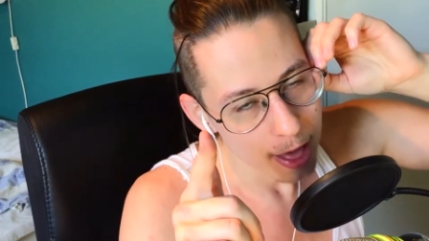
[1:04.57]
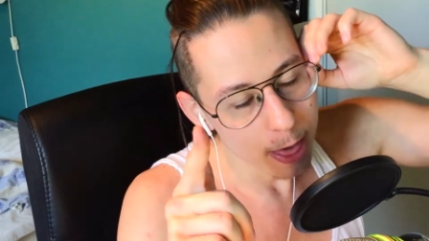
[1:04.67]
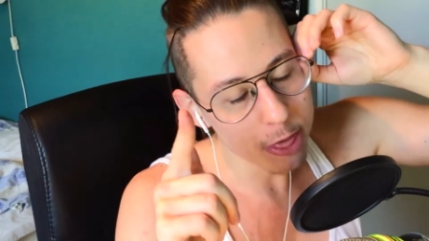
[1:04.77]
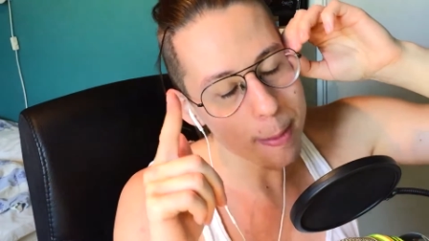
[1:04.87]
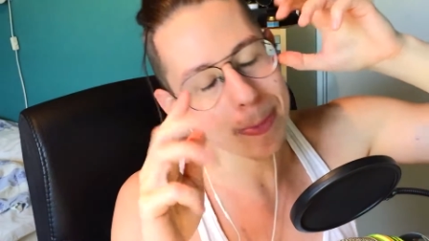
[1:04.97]

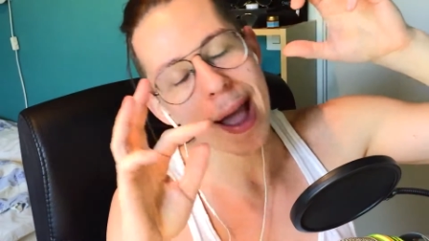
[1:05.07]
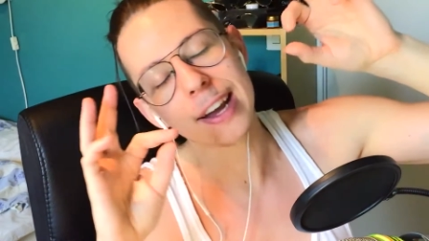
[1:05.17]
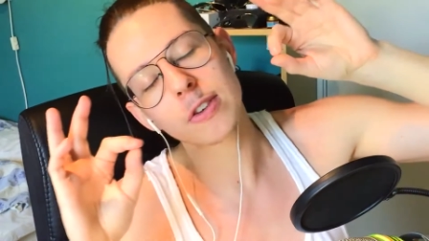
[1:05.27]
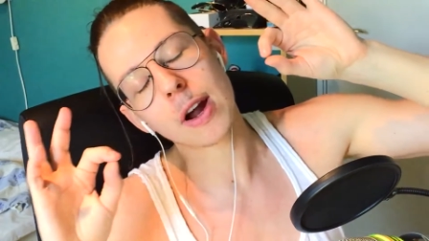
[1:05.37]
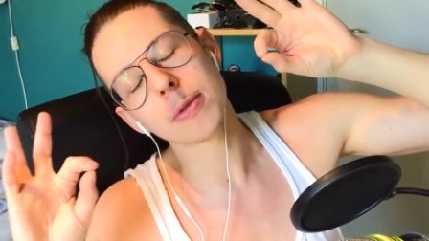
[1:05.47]
the
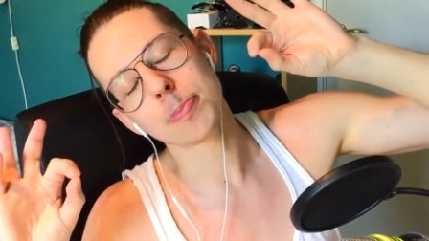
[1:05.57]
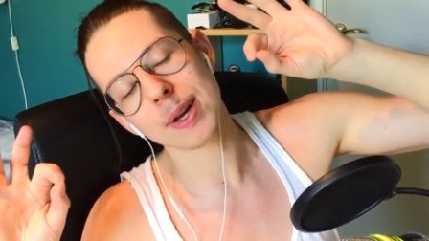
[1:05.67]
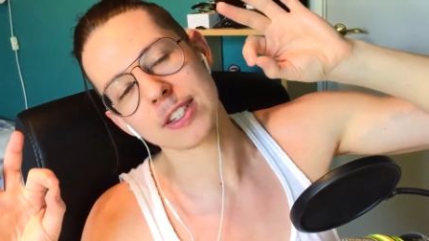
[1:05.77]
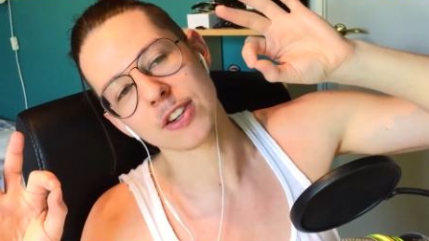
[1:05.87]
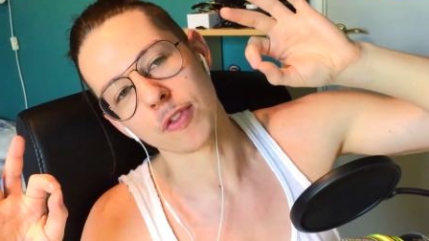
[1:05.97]
background
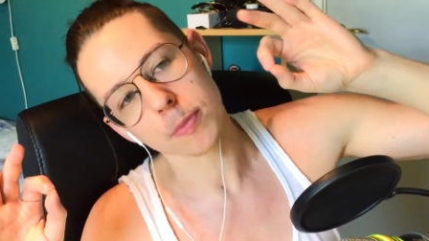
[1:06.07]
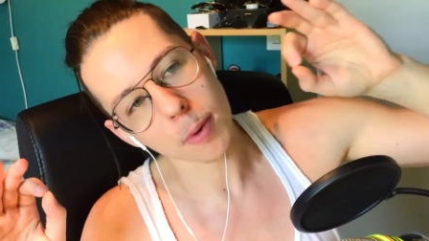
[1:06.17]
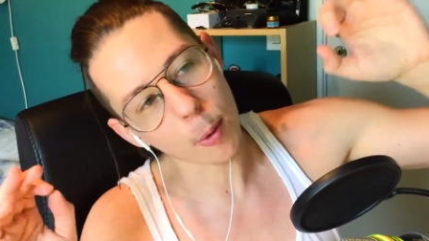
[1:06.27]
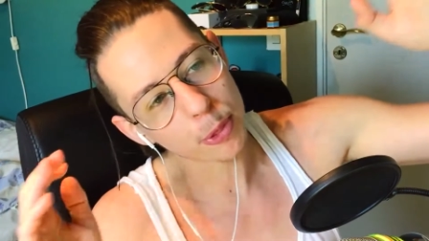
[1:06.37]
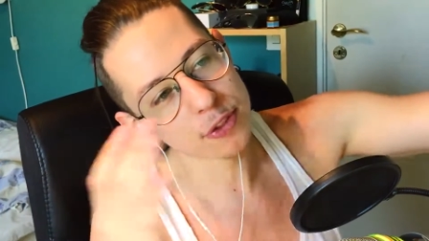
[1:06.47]
picture for
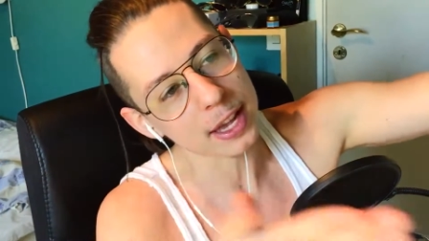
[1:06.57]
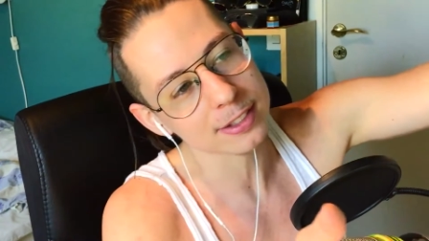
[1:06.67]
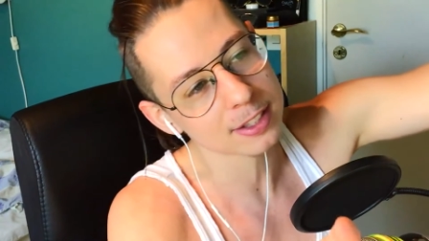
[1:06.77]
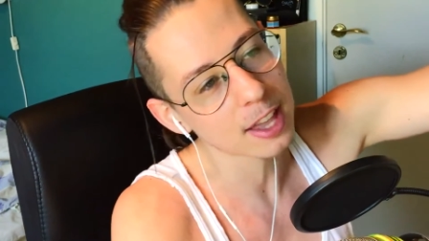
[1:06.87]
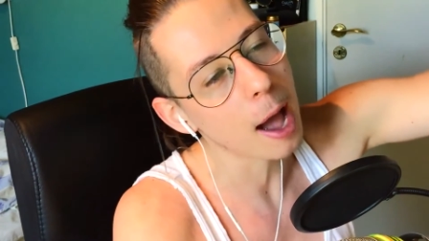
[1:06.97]
both
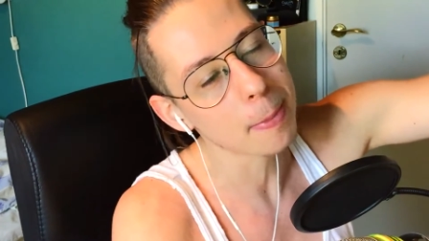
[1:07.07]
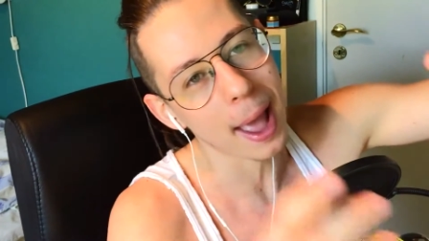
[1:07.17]
desktop